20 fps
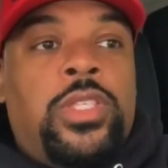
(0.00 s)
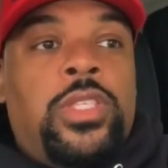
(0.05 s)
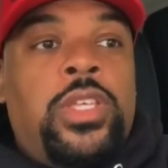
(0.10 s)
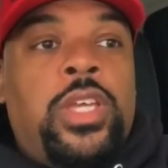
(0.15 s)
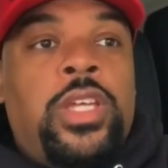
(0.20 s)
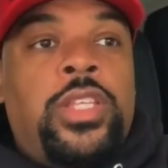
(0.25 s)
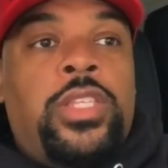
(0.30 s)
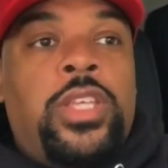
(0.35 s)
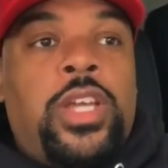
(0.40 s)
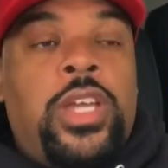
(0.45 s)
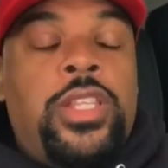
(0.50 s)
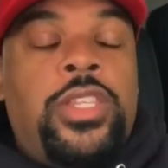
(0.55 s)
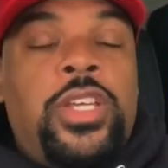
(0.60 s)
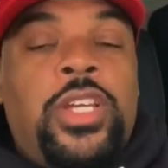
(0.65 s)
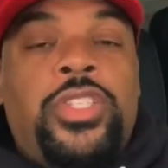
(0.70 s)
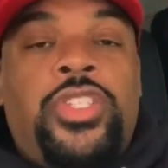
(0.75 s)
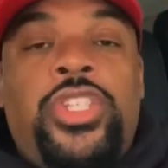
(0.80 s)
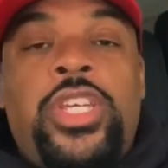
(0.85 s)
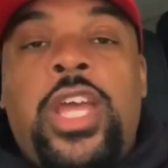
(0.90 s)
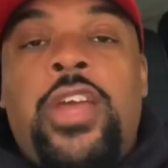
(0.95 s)

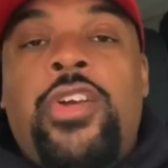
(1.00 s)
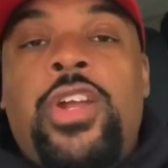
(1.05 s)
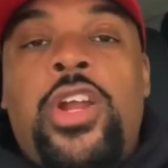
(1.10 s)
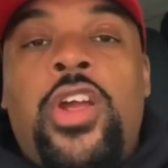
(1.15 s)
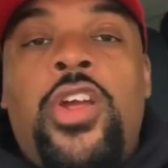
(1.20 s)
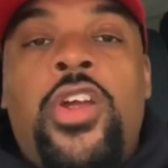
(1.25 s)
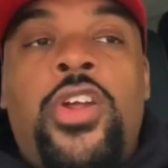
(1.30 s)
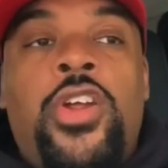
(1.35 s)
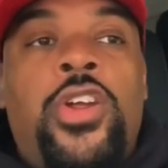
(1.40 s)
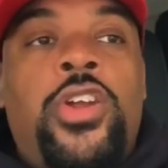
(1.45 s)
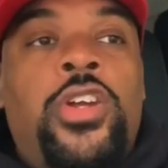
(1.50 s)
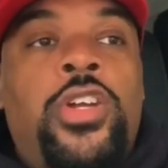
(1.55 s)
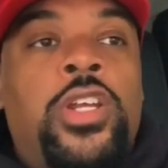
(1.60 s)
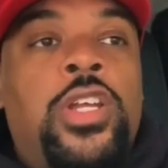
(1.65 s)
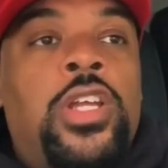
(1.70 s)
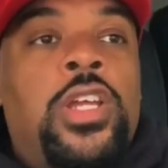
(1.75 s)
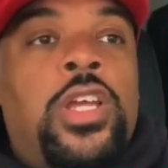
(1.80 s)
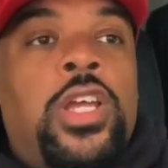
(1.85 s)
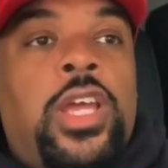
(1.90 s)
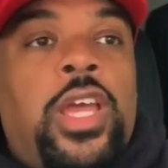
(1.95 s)
the Jared Hurd
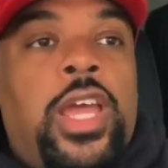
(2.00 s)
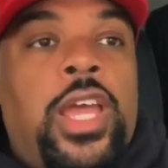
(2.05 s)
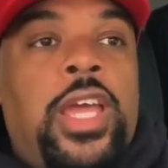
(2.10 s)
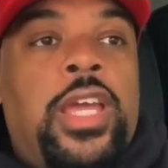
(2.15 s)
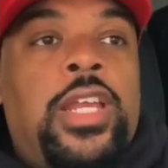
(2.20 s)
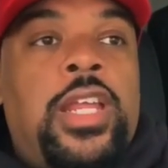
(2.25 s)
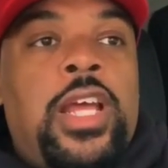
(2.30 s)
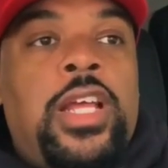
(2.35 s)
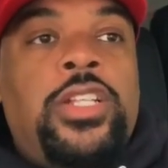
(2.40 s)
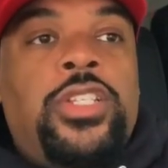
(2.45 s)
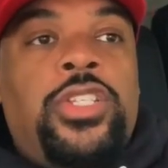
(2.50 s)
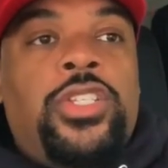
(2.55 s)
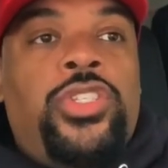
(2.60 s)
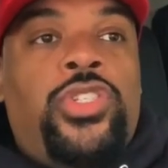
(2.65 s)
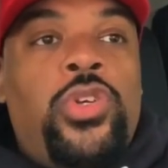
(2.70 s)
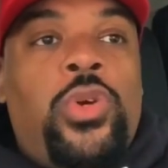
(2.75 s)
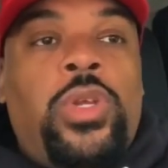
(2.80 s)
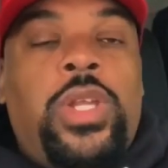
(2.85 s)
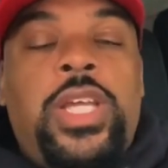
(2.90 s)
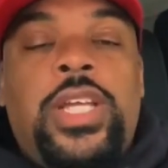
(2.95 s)
and
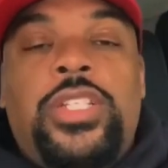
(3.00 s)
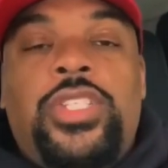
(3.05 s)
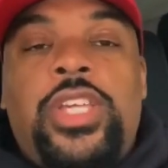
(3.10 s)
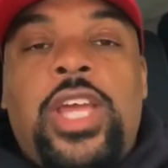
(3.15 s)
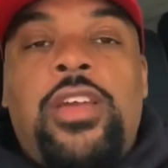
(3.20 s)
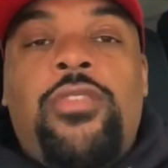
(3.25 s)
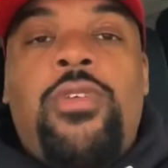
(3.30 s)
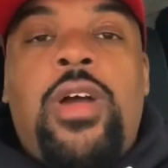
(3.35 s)
Julian J.